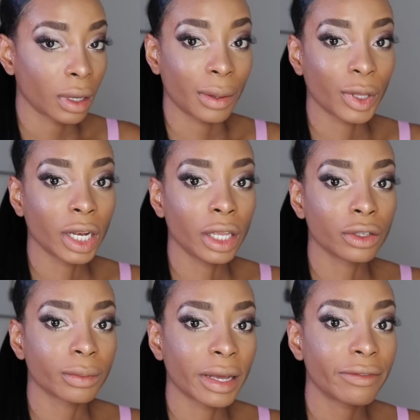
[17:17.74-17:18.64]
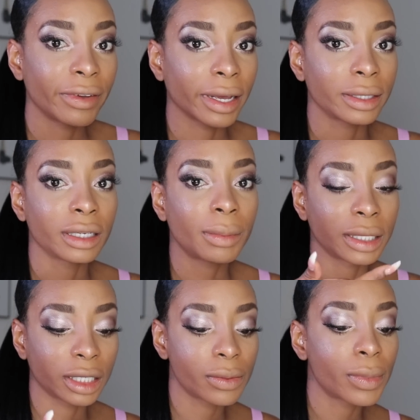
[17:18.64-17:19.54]
I'm gonna use my fingertip
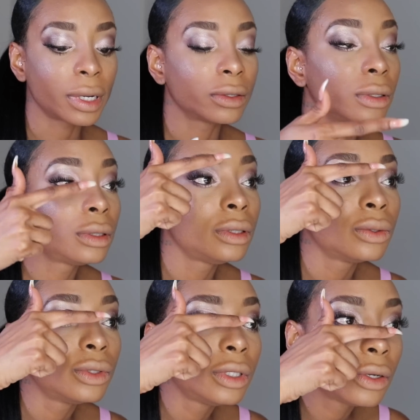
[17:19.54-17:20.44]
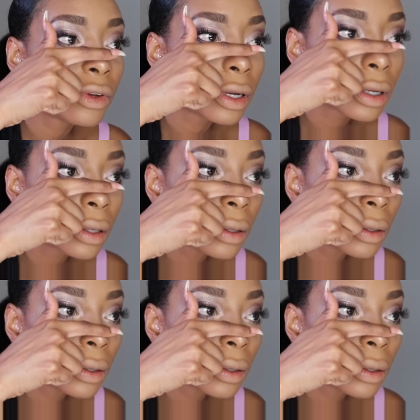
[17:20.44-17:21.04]
and just put it on the nose area.